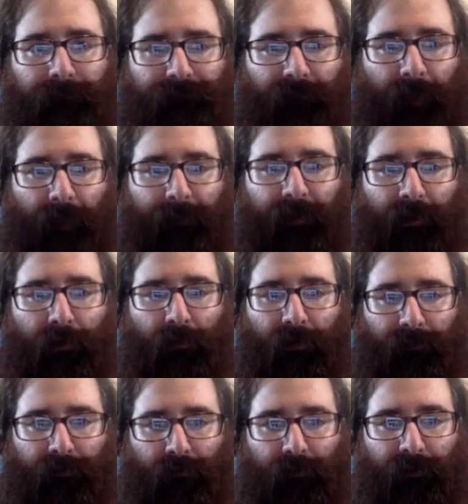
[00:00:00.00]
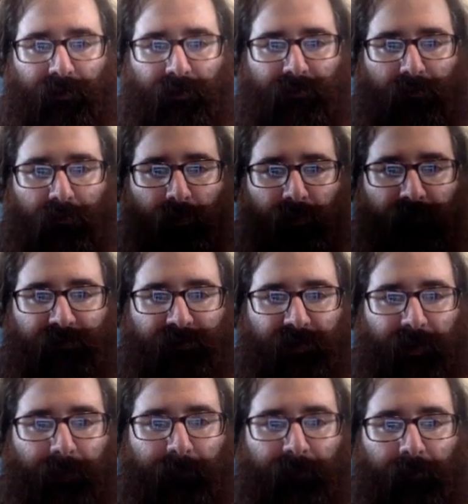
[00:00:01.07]
I mean, I know what I'm doing. I just don't know why there's an
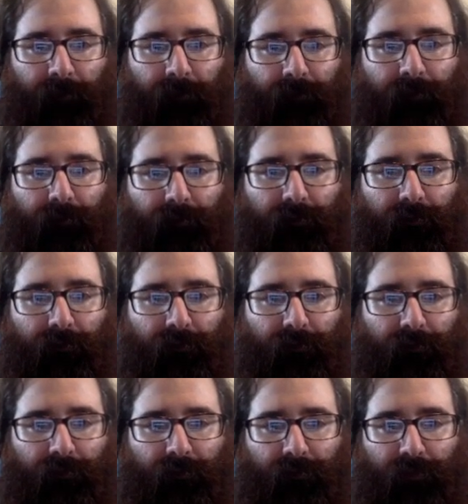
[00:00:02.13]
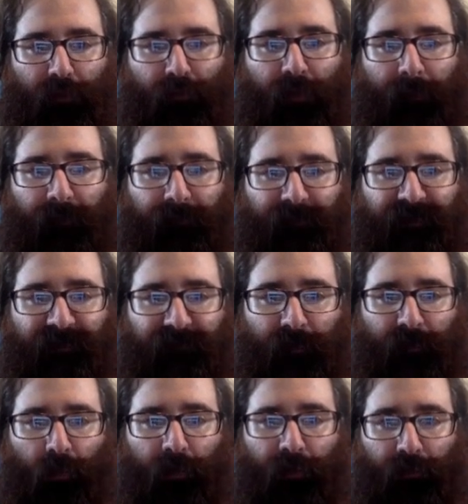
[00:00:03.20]
M there. You probably have
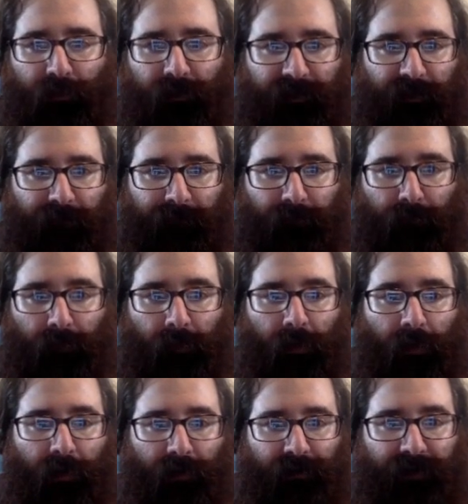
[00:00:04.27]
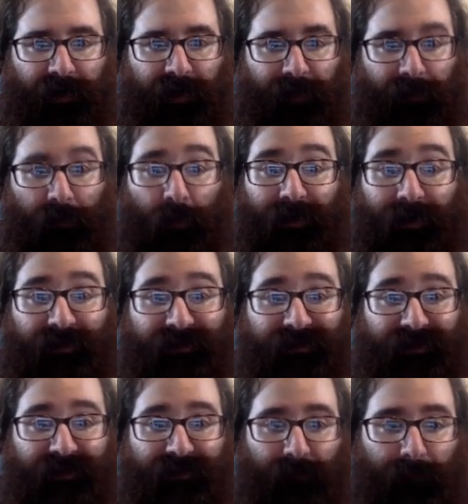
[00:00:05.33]
been wondering that for a long time. And why didn't you
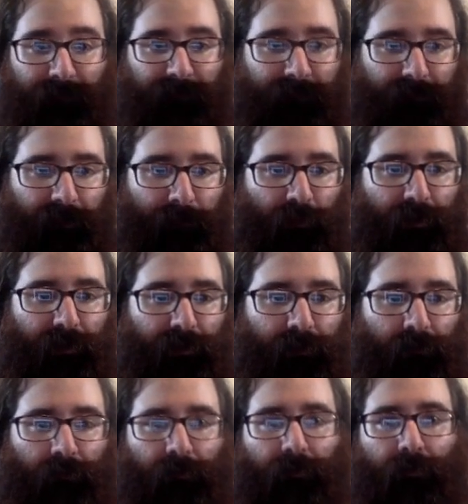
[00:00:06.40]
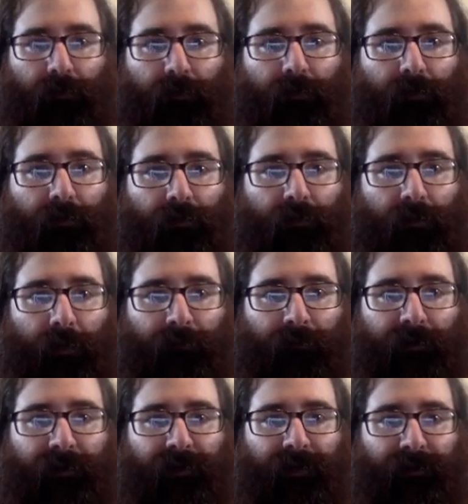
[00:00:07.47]
say something? I'm right here. I'm
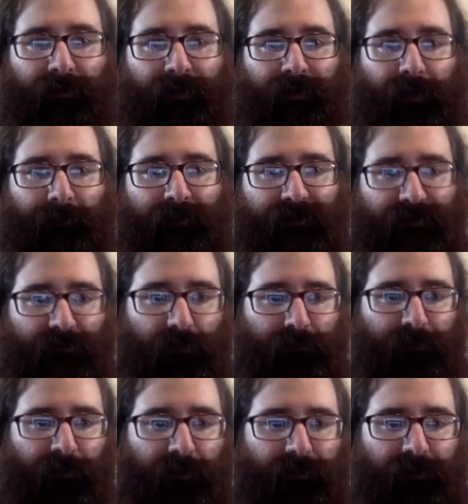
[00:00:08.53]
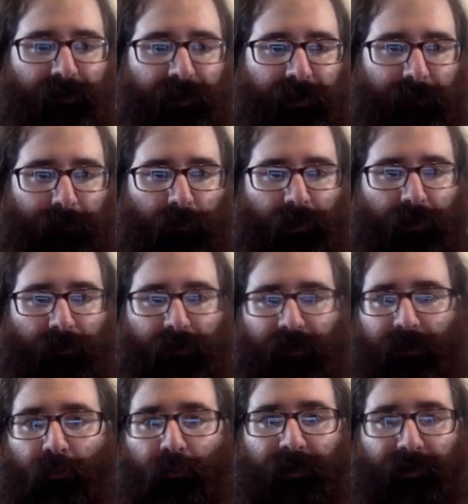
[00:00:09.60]
looking at it like we plugged in M. Why do I
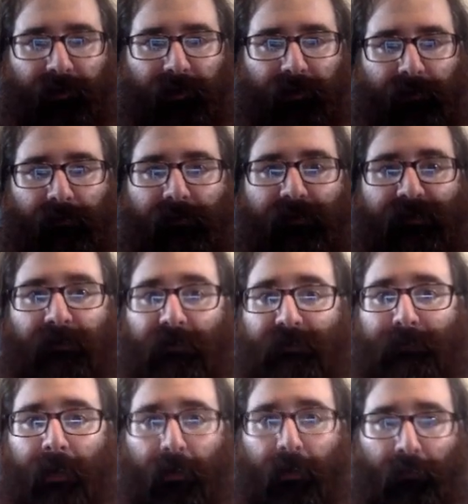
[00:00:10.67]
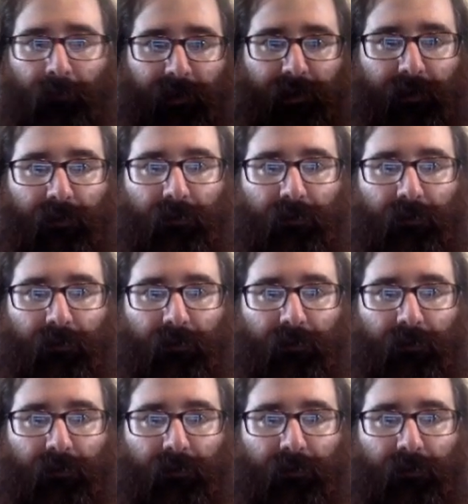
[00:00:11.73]
keep writing it? This looks better, right?